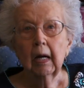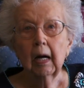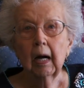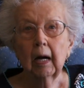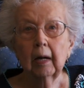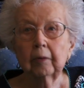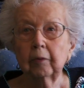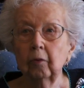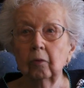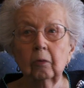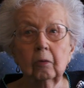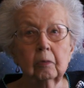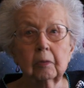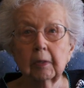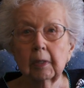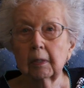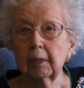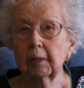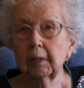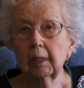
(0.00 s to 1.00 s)
I knew
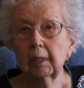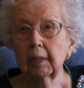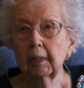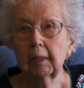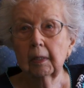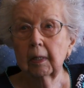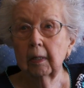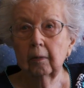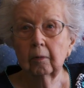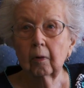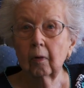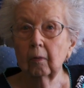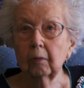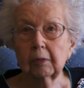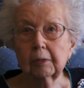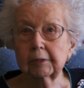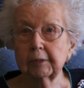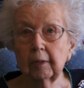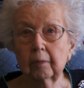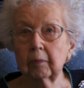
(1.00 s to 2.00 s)
that uh, you
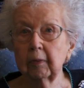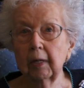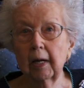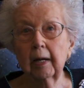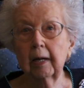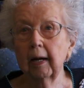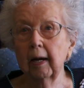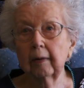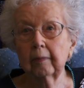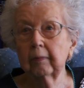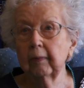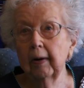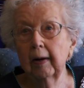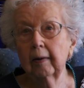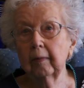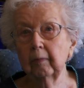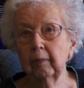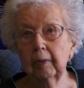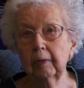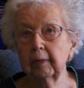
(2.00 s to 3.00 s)
know someday I,
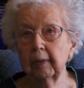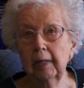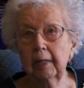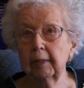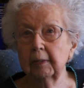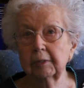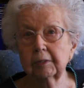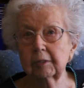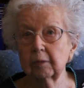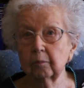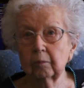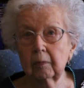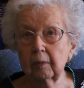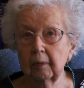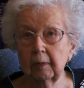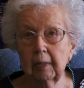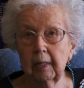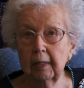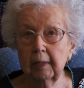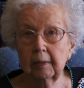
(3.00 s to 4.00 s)
I would need some
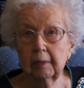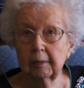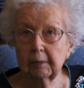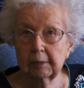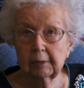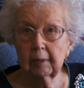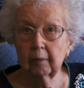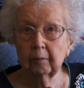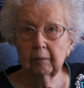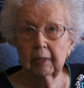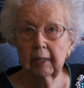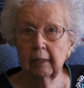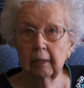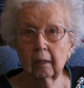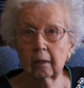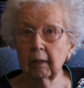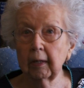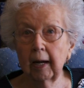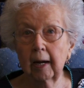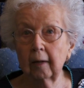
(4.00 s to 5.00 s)
need somebody
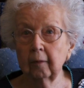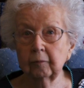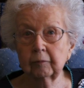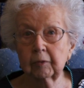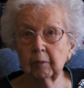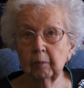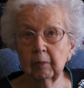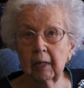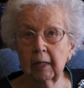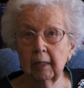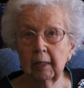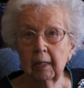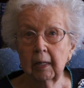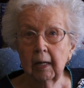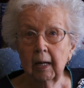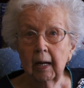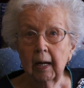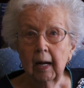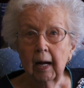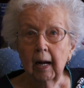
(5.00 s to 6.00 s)
to look after me,
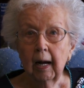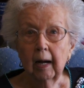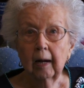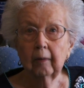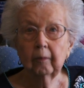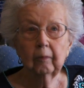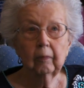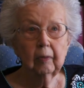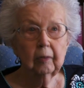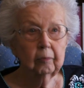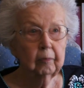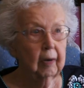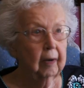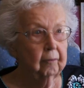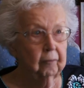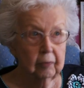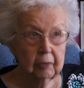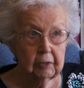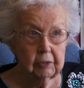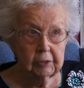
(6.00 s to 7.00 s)
I, uh, with my
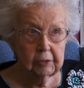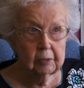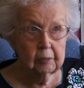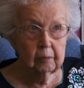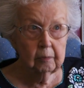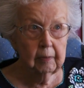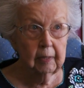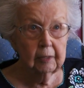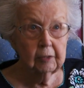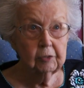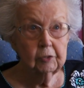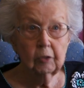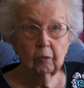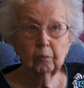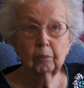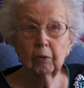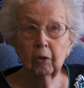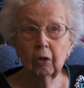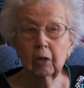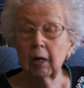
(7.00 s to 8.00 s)
vision being
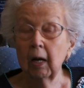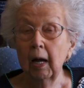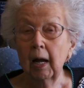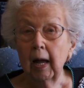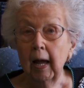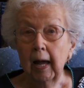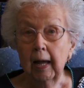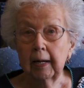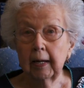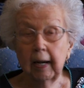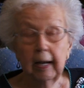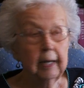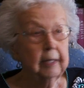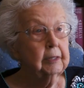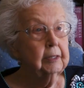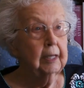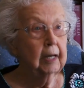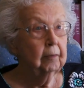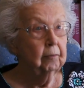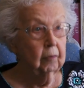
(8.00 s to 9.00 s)
so poor, and I
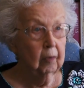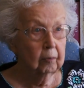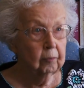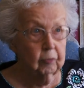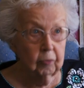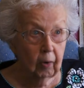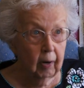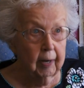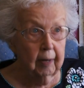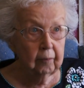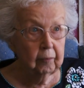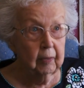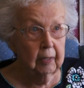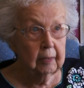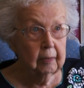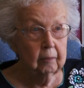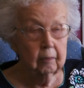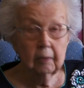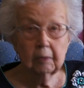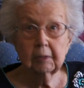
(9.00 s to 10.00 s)
had to give up driving.